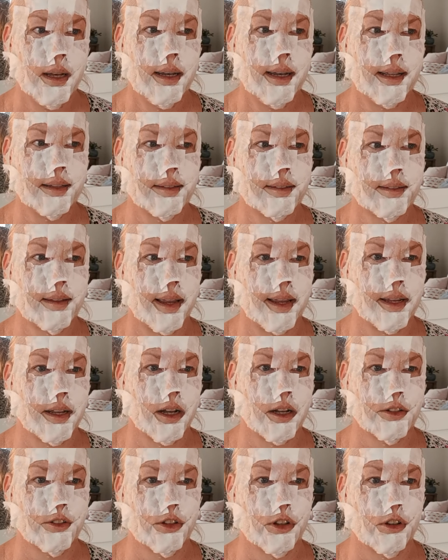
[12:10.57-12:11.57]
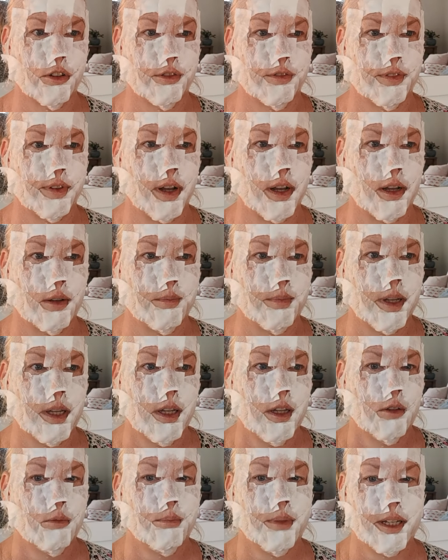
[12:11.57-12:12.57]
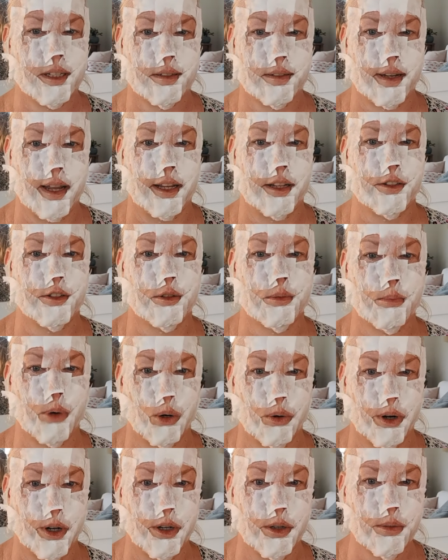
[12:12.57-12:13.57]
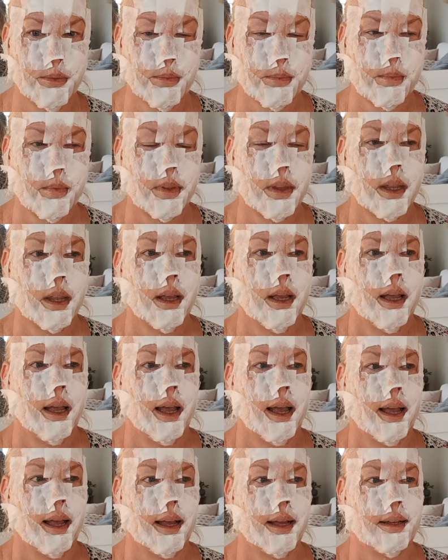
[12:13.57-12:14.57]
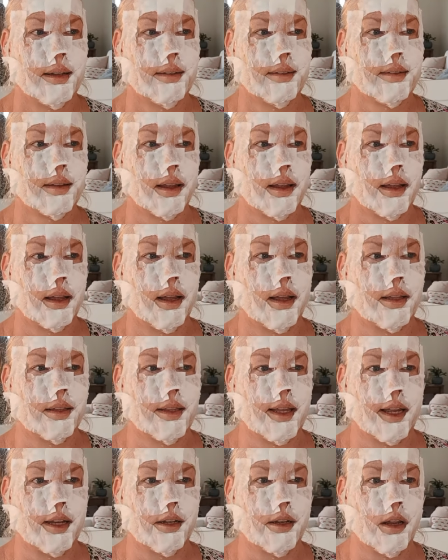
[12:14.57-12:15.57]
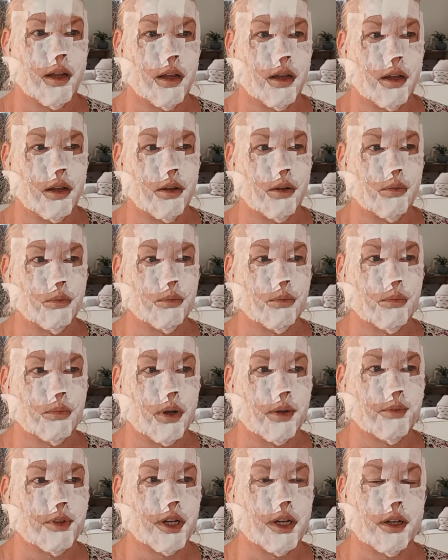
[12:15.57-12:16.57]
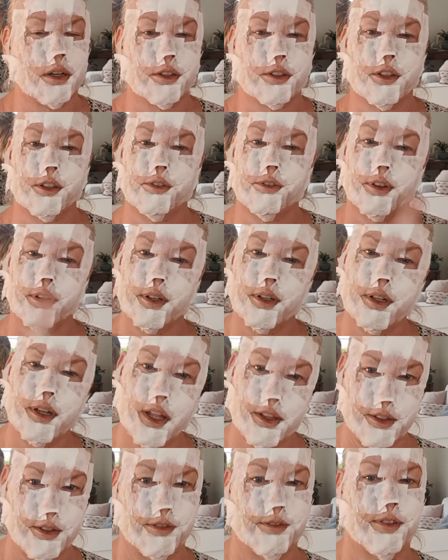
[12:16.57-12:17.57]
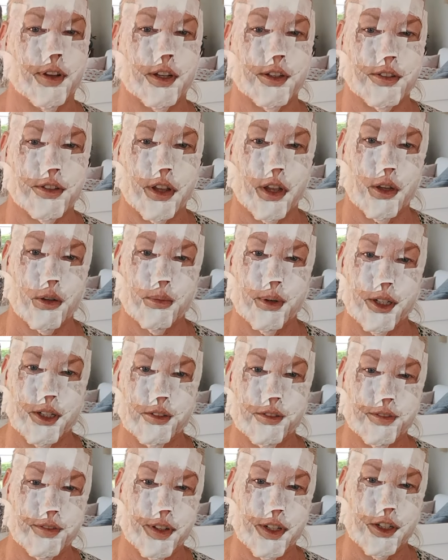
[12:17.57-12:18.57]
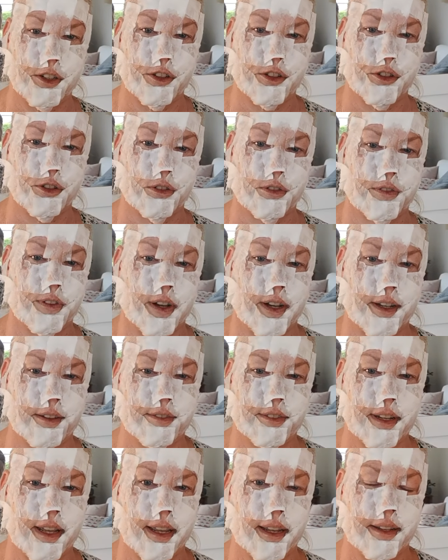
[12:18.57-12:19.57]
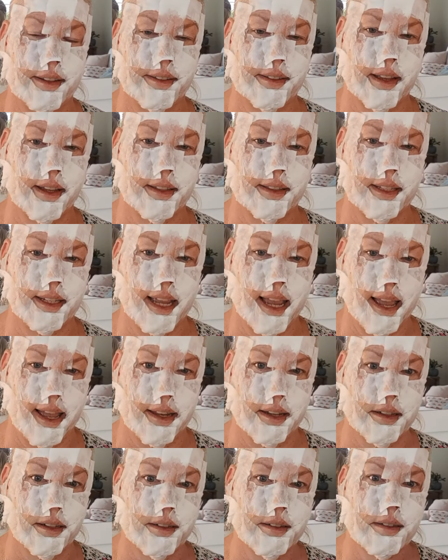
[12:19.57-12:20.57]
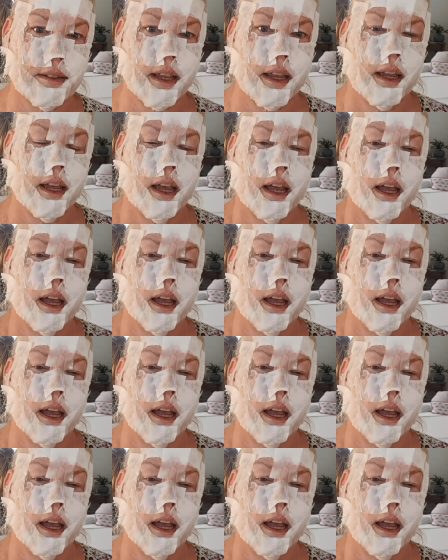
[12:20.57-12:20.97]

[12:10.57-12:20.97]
Let's say cut off midday tomorrow. And then I'm going to ask you for another photo when you've finished your 5 days at the end.